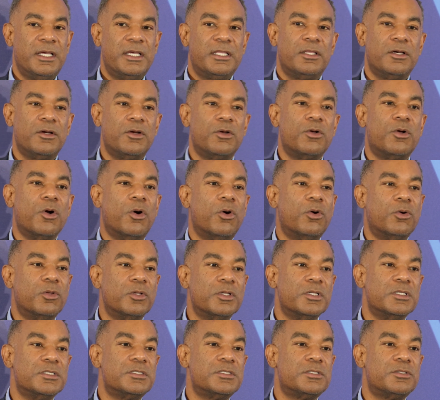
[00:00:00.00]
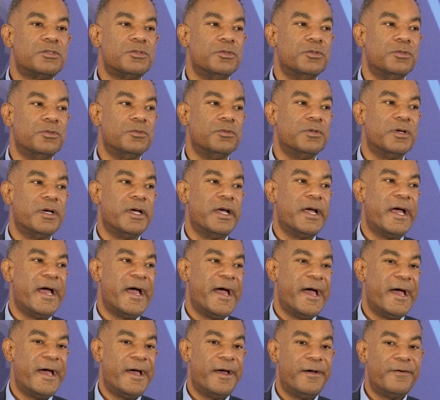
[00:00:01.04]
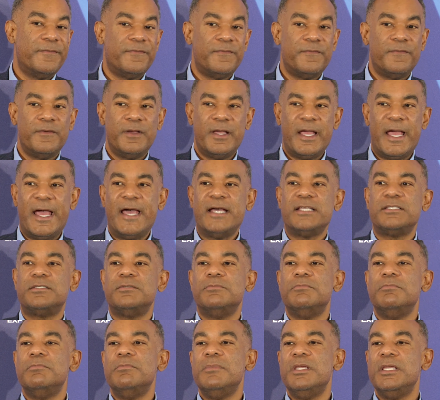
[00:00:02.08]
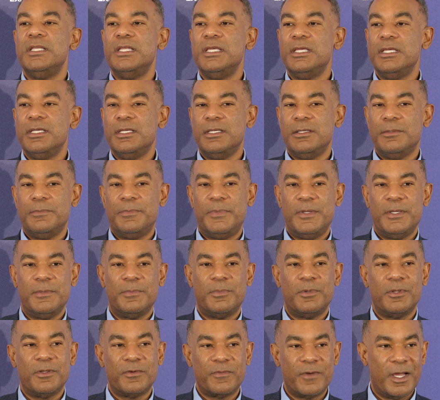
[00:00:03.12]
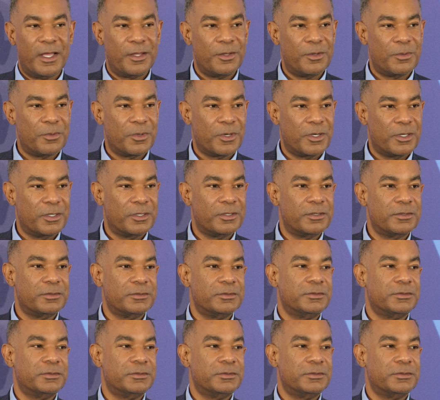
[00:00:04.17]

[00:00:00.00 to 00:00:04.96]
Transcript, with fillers: the goal is to have as many people around the world